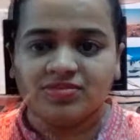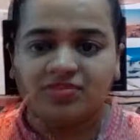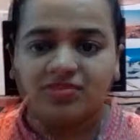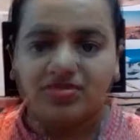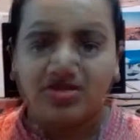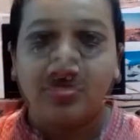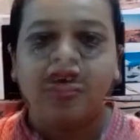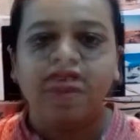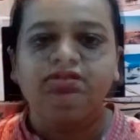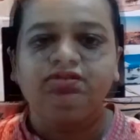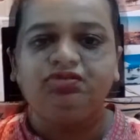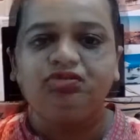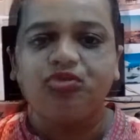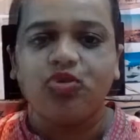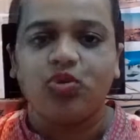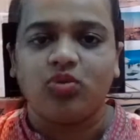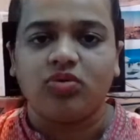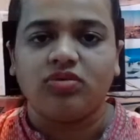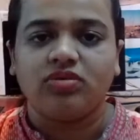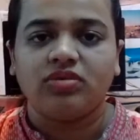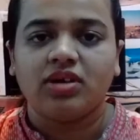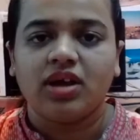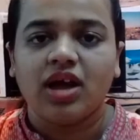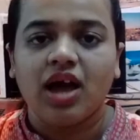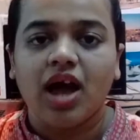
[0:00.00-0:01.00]
Part 4,
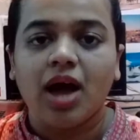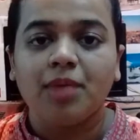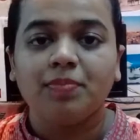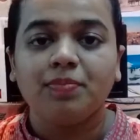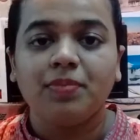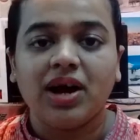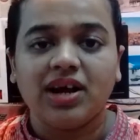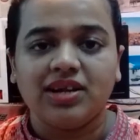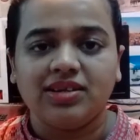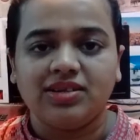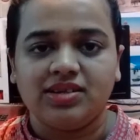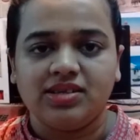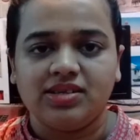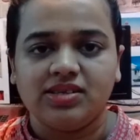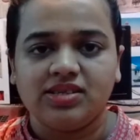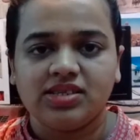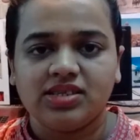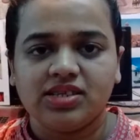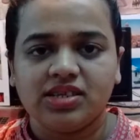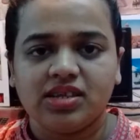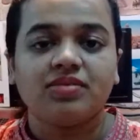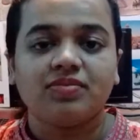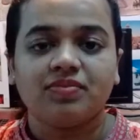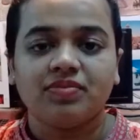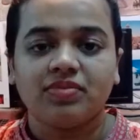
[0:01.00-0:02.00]

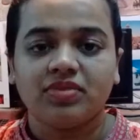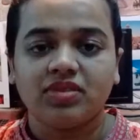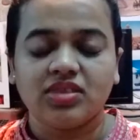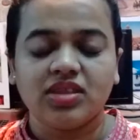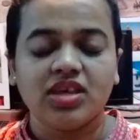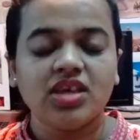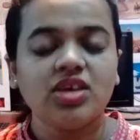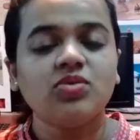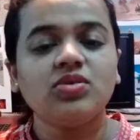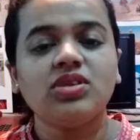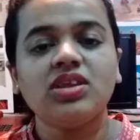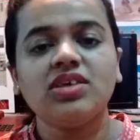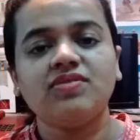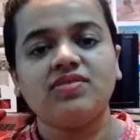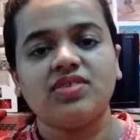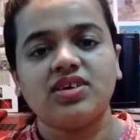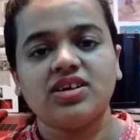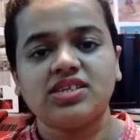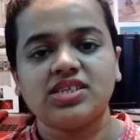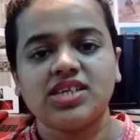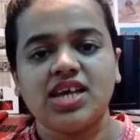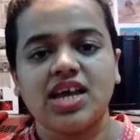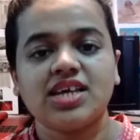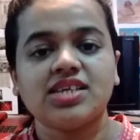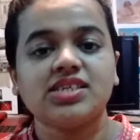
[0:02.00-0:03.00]
Abundance. The
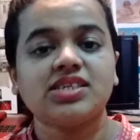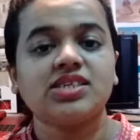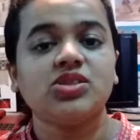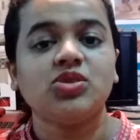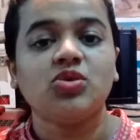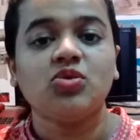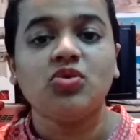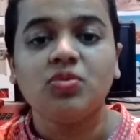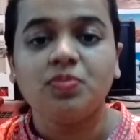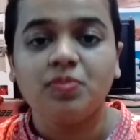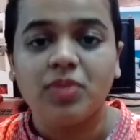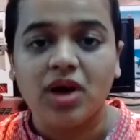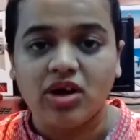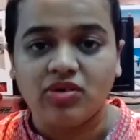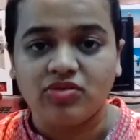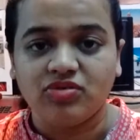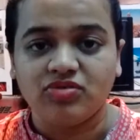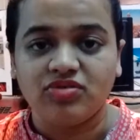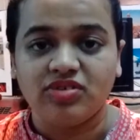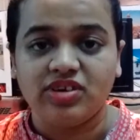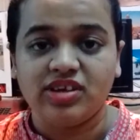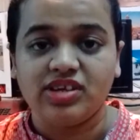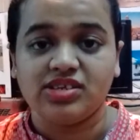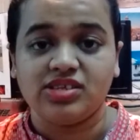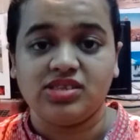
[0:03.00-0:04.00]
universe has no
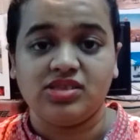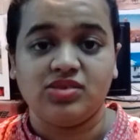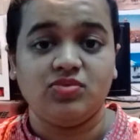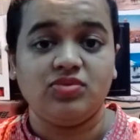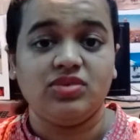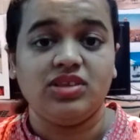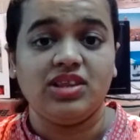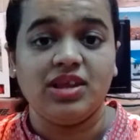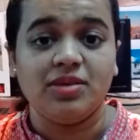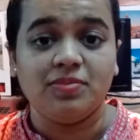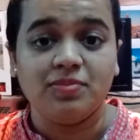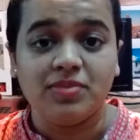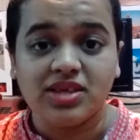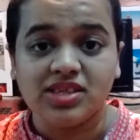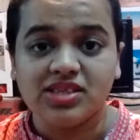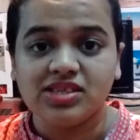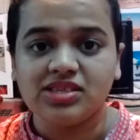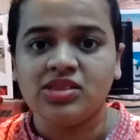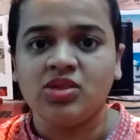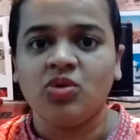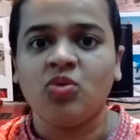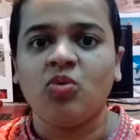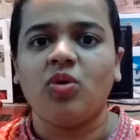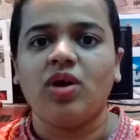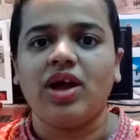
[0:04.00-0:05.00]
boundaries, no
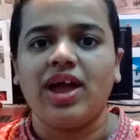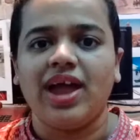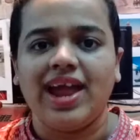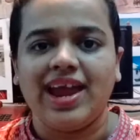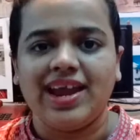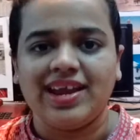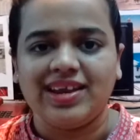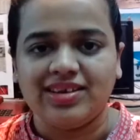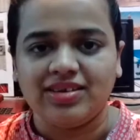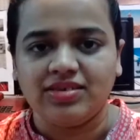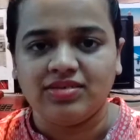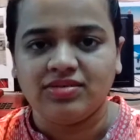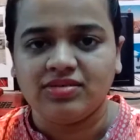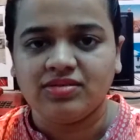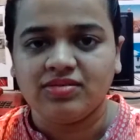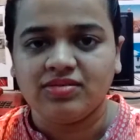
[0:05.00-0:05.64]
limits, no end.